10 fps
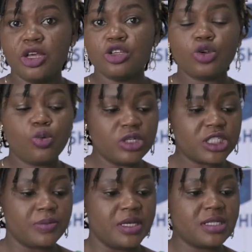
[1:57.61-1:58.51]
So
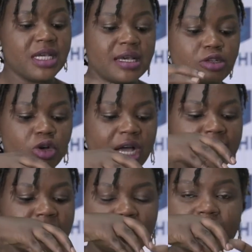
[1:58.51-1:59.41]
which means you
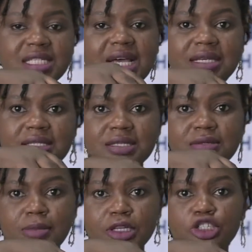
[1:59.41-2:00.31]
can still tax this
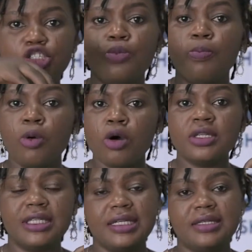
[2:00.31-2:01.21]
machine more
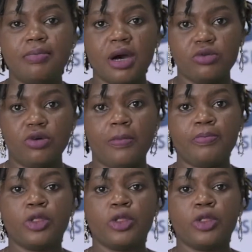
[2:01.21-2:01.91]
than the manual.